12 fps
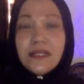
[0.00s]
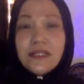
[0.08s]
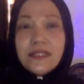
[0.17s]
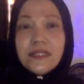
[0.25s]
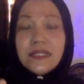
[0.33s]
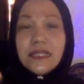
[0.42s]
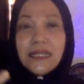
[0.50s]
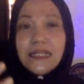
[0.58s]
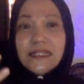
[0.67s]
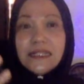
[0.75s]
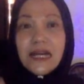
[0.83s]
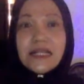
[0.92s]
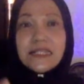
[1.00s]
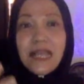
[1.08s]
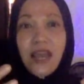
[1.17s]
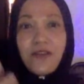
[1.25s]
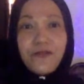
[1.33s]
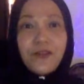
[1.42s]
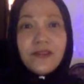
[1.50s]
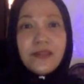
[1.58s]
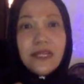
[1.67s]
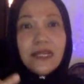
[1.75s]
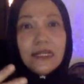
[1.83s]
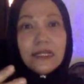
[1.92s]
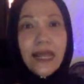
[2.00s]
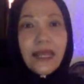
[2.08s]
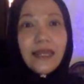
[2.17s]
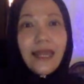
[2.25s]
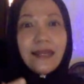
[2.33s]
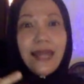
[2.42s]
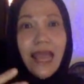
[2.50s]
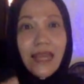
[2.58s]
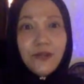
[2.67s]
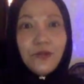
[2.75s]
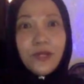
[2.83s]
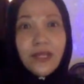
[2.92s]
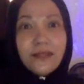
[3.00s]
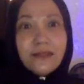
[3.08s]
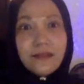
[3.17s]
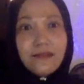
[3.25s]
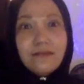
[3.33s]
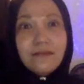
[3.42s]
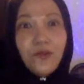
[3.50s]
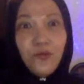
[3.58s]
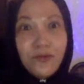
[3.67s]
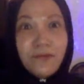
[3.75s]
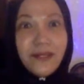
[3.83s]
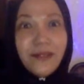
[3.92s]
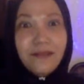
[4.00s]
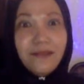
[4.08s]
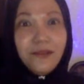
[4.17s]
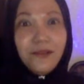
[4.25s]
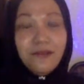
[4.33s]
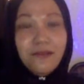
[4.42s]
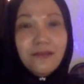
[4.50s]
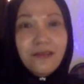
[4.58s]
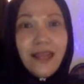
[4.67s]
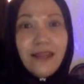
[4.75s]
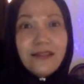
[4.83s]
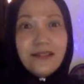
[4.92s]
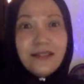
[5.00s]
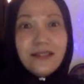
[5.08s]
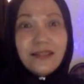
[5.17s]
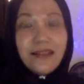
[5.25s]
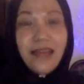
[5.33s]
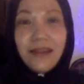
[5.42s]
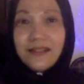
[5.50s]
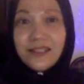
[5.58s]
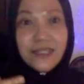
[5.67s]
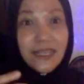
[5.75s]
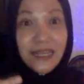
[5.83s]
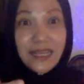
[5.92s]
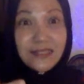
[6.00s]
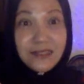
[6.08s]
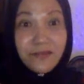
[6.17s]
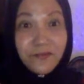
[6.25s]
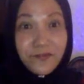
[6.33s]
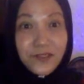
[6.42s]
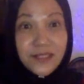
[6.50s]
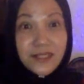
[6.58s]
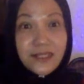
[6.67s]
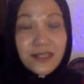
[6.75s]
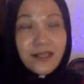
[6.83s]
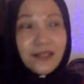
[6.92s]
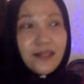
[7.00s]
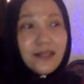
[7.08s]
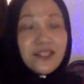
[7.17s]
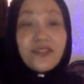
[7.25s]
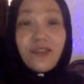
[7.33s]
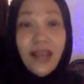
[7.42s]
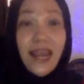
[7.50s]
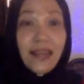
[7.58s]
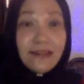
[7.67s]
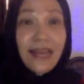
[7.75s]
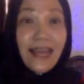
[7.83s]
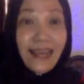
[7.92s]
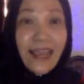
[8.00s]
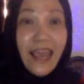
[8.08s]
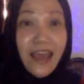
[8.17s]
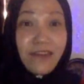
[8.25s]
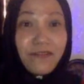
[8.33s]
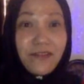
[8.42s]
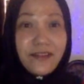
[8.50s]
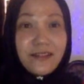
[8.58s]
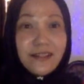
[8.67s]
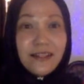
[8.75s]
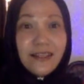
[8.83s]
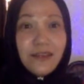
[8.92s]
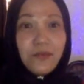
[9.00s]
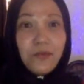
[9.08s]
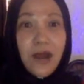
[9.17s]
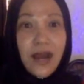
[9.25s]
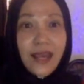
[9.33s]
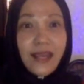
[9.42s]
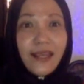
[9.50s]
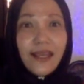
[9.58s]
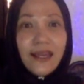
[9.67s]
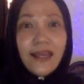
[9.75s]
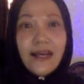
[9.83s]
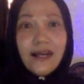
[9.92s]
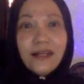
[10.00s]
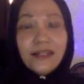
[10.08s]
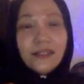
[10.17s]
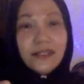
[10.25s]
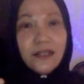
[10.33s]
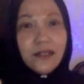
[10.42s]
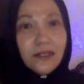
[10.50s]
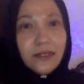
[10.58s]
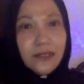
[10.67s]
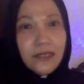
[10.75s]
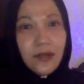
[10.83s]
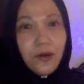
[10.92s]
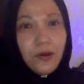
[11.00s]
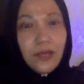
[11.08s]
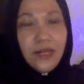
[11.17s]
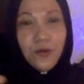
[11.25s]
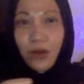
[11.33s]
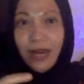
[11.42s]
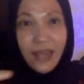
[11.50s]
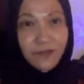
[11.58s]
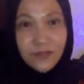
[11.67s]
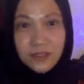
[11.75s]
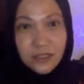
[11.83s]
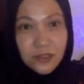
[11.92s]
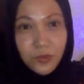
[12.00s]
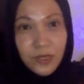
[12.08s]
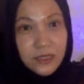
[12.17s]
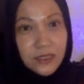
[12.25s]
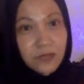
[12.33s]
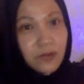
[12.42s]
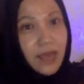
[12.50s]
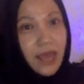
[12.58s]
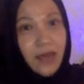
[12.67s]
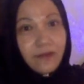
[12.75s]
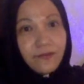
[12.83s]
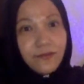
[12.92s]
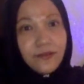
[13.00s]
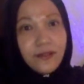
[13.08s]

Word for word: she does everything like an educated woman, you know, and and she is the first strength that I have actually. Why? uh, in whatever situation you have,